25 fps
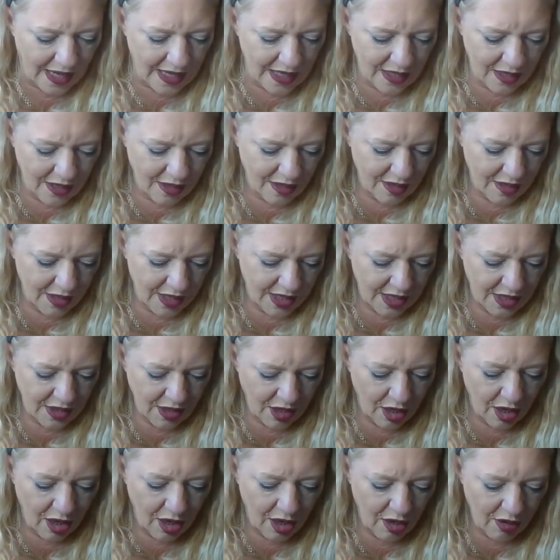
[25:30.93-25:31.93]
in a
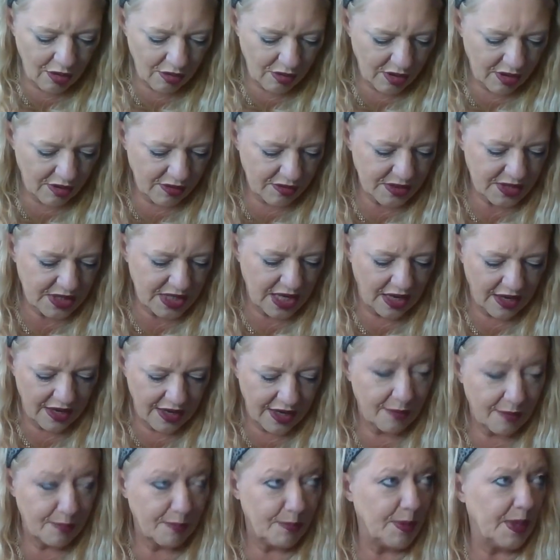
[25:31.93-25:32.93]
long, long
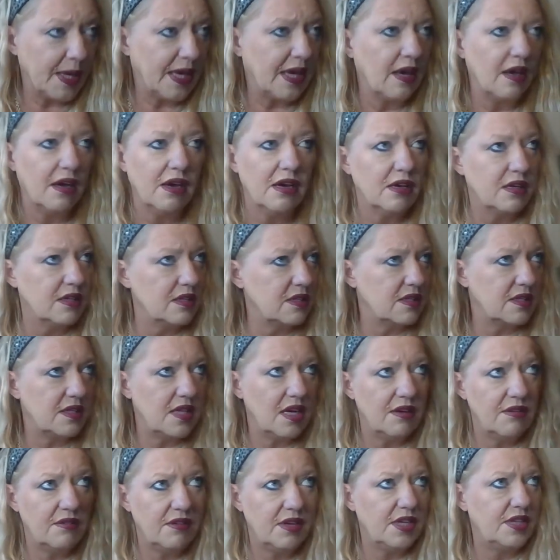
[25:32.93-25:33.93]
time, because
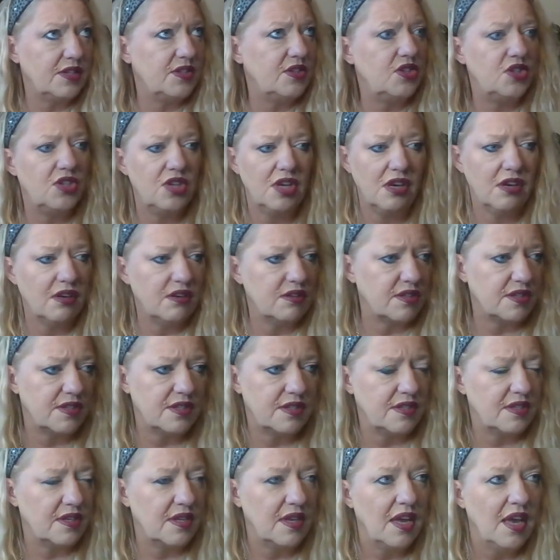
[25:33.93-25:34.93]
there is
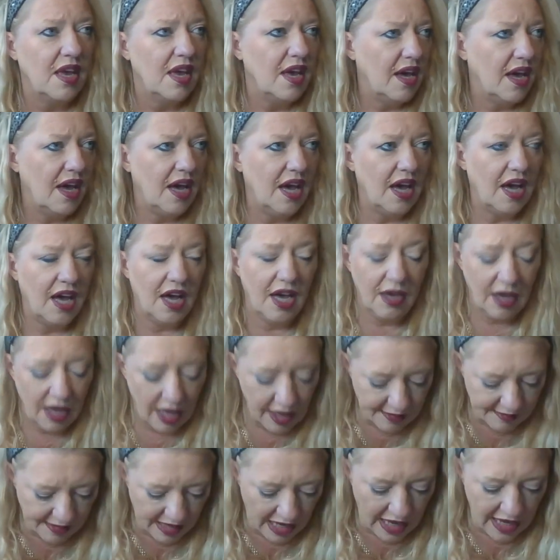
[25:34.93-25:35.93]
just,
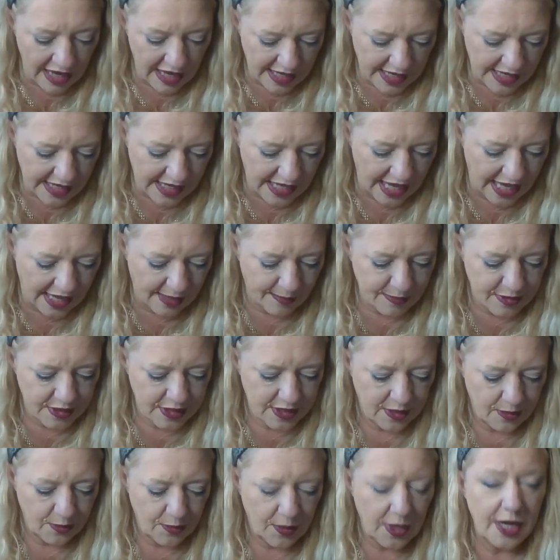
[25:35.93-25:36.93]
I came
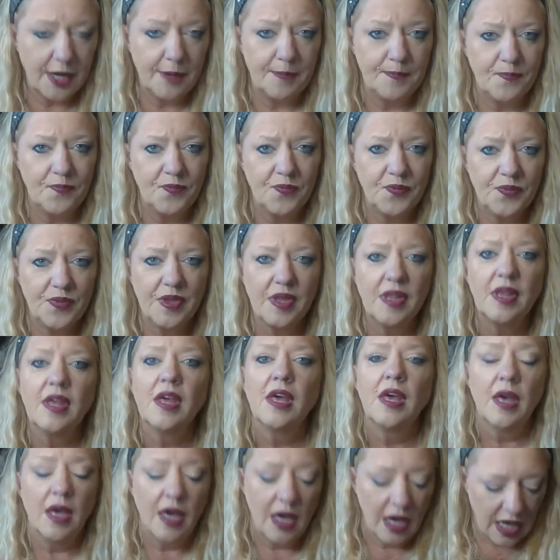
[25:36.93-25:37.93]
to
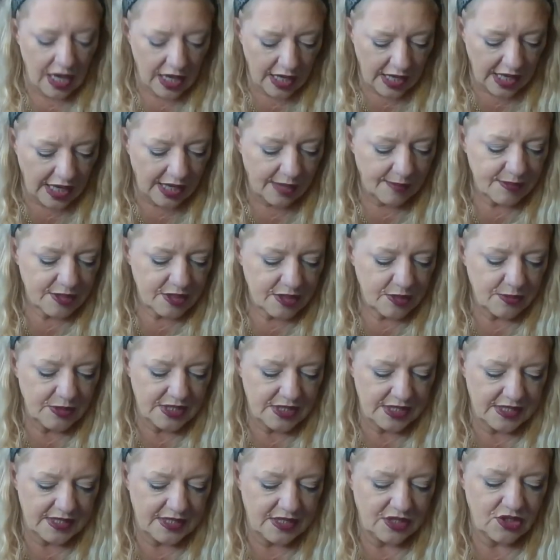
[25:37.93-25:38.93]
a
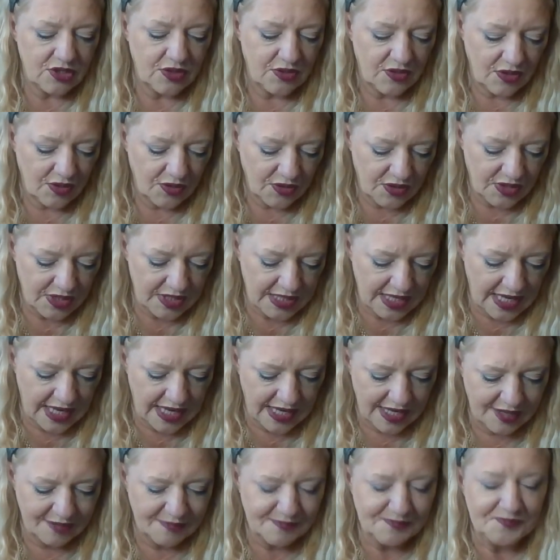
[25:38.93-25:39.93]
decision the other
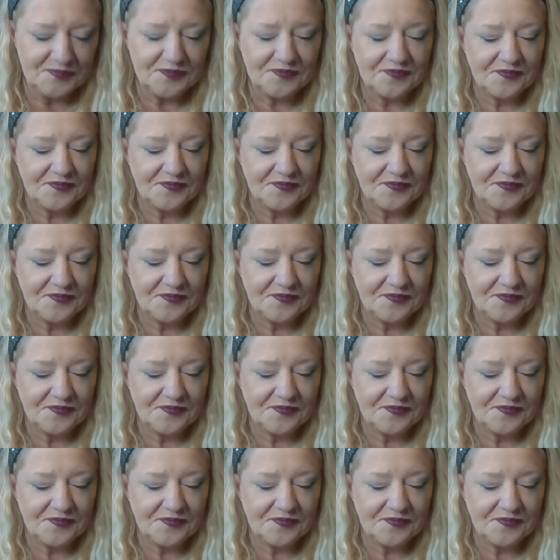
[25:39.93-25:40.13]
day